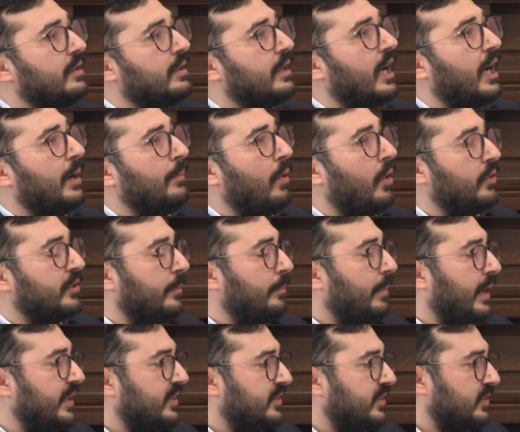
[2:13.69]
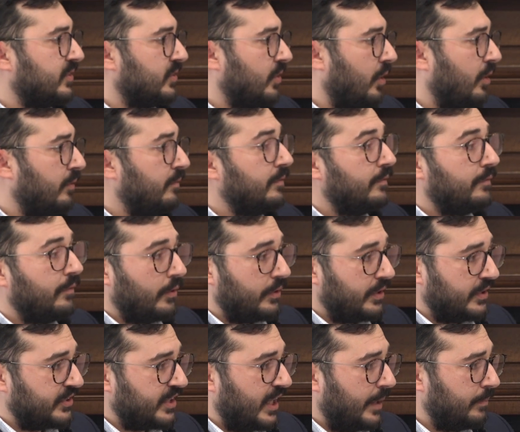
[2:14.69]
on the basis of, for
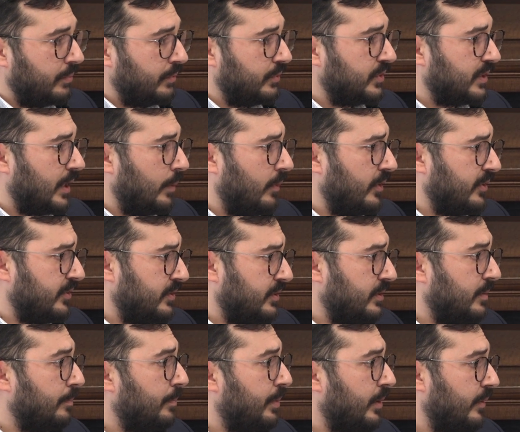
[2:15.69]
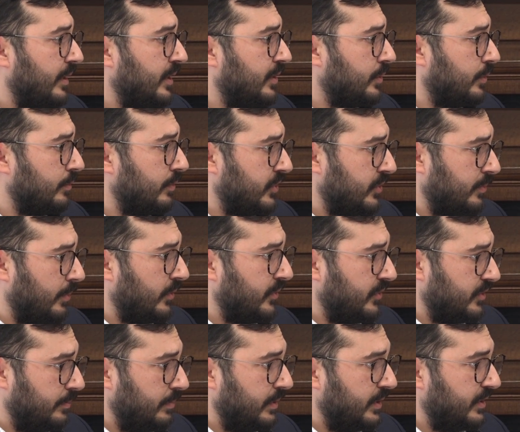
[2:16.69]
example, someone's parental
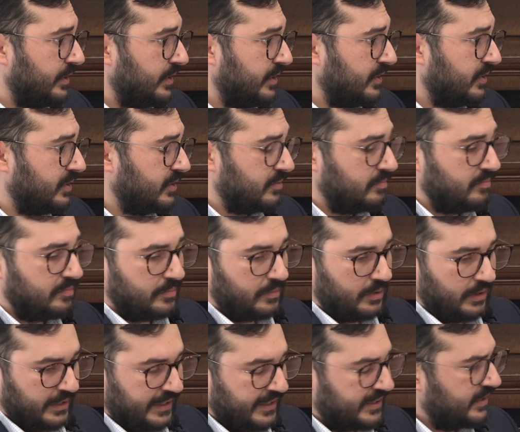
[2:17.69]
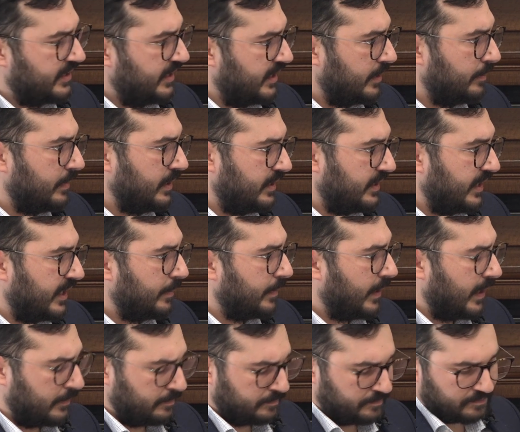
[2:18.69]
responsibilities. Let's dig a bit deeper.